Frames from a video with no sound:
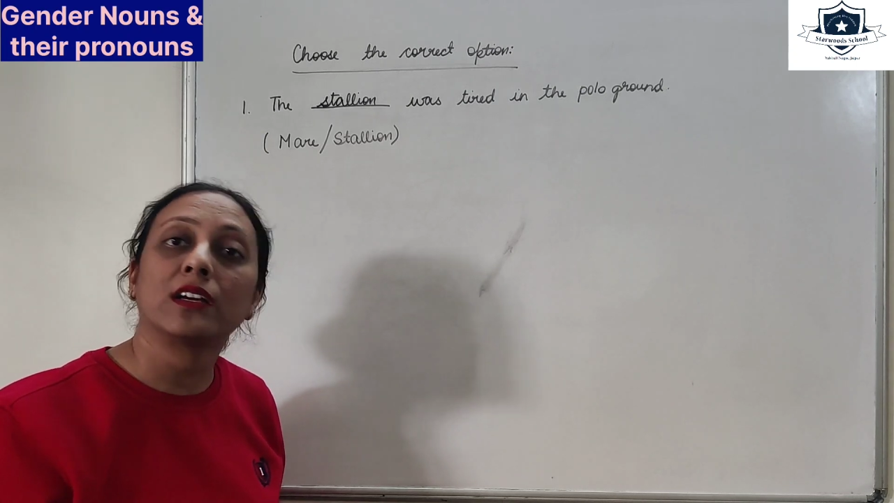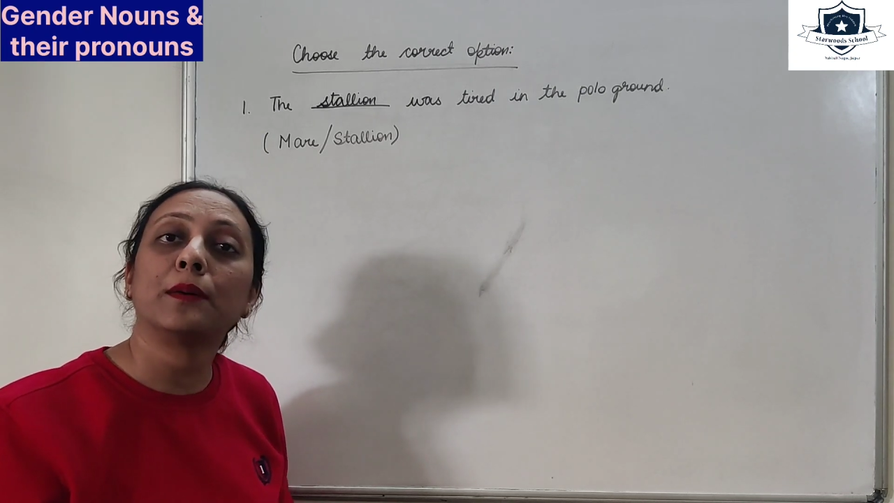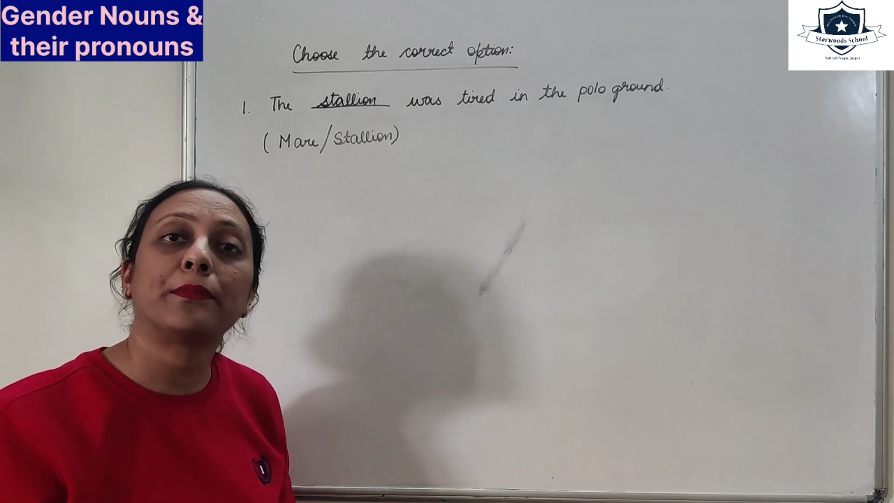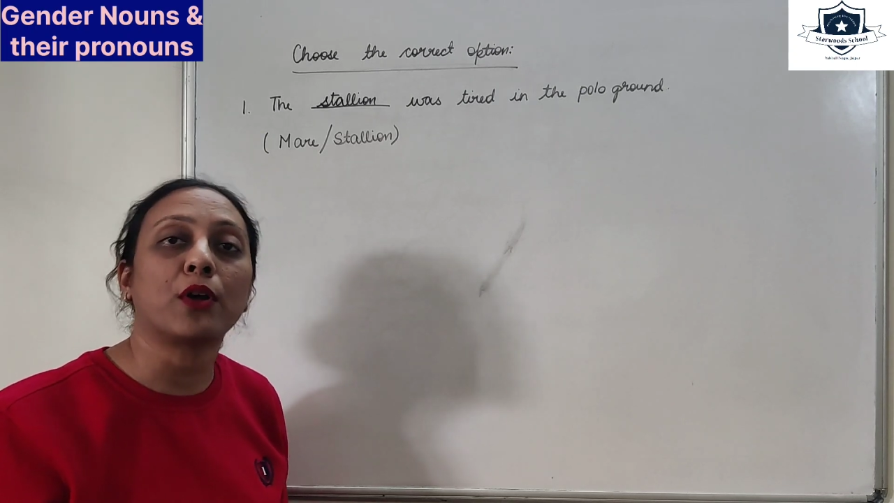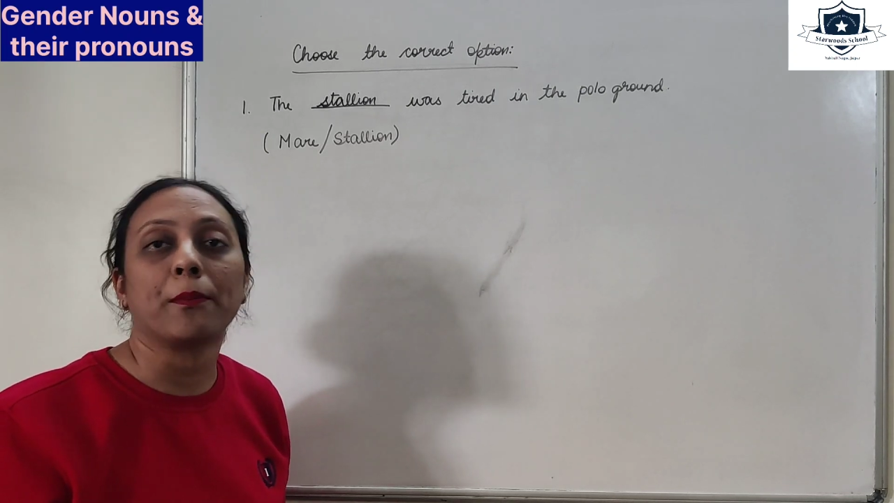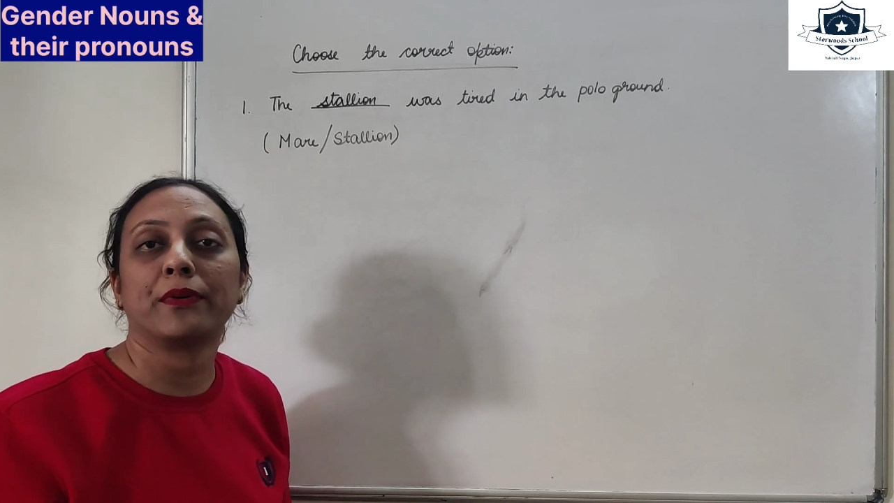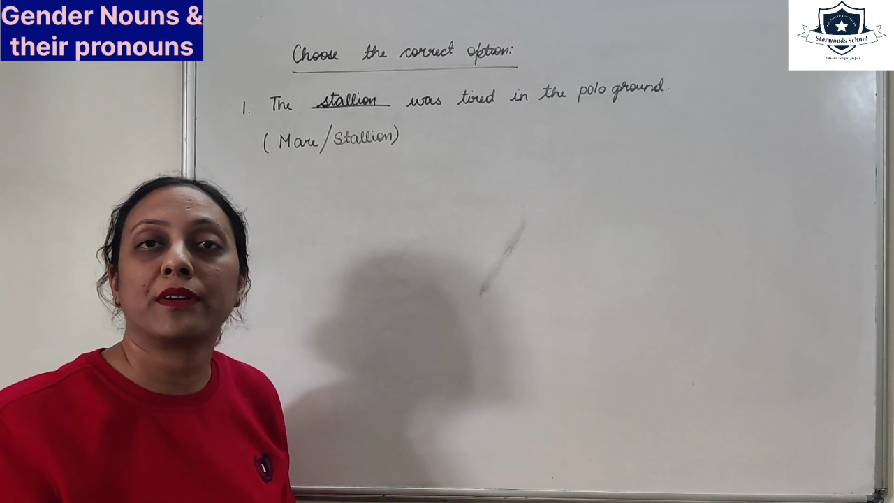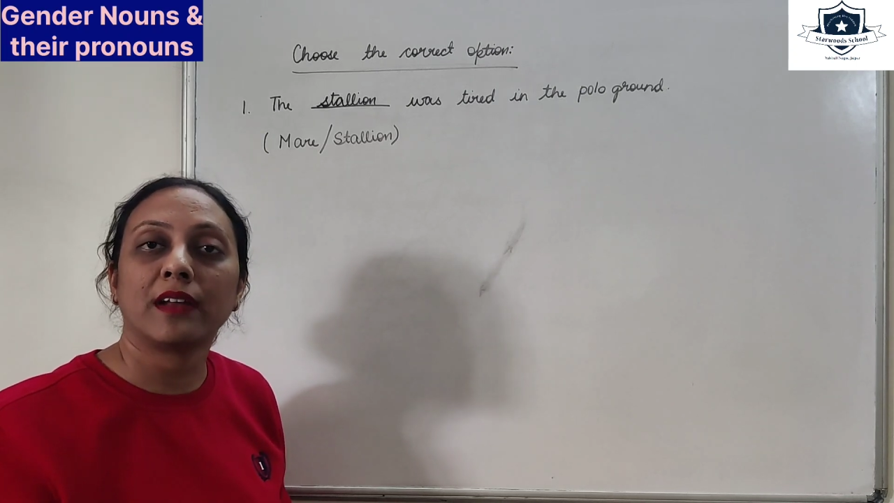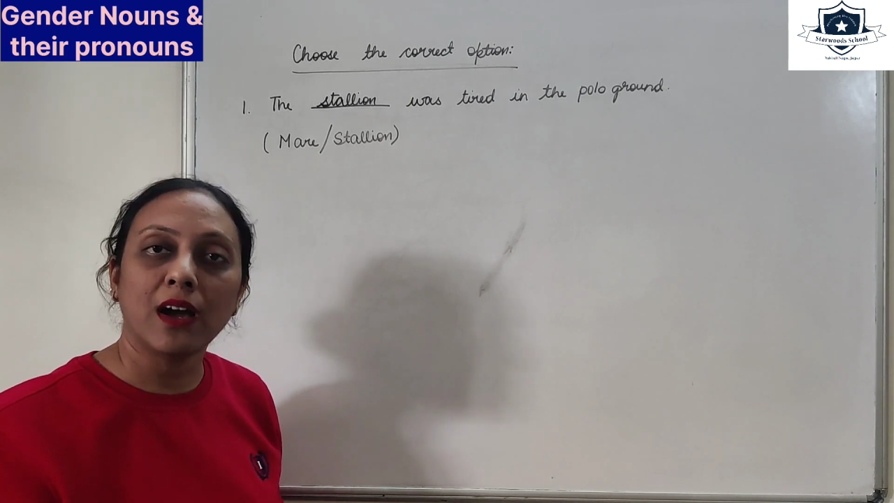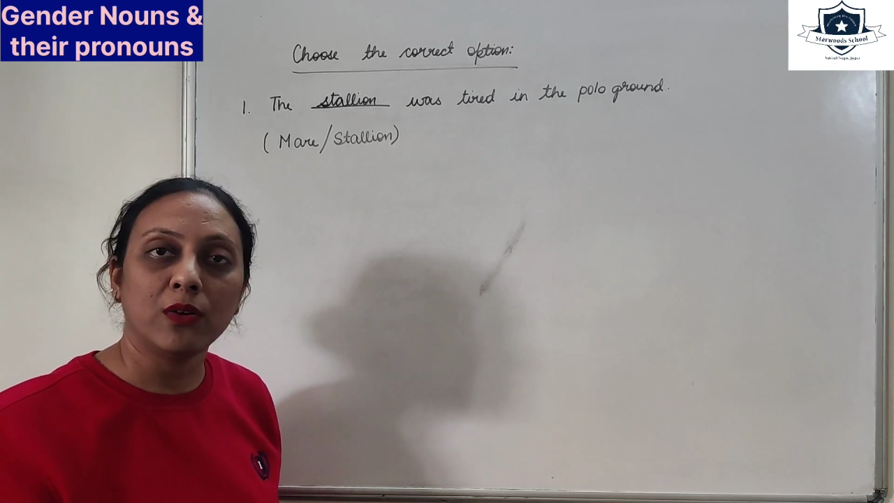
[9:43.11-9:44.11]
a
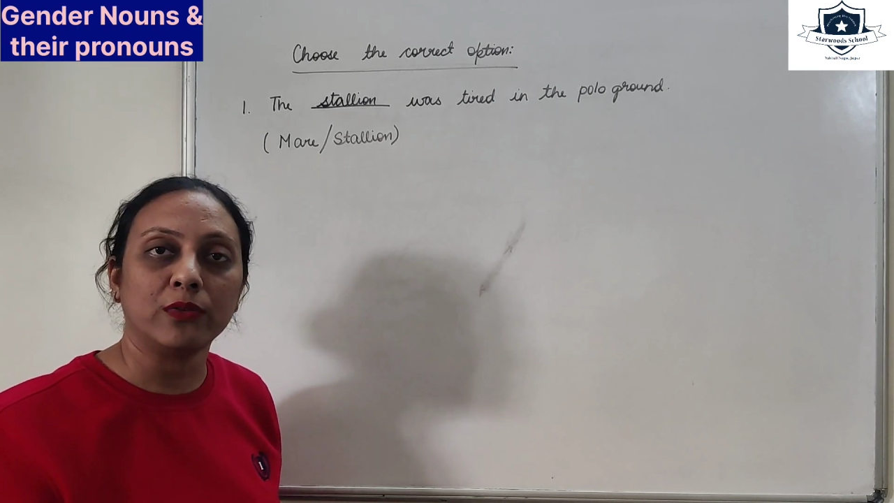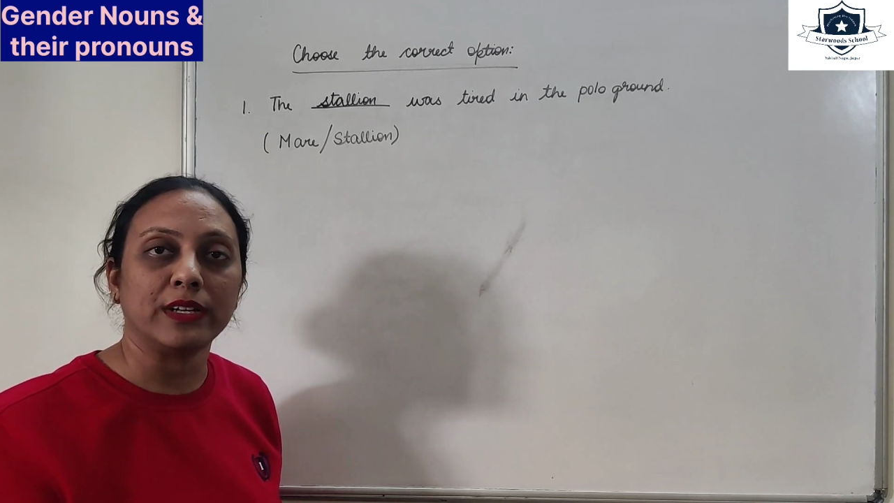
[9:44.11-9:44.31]
proper noun.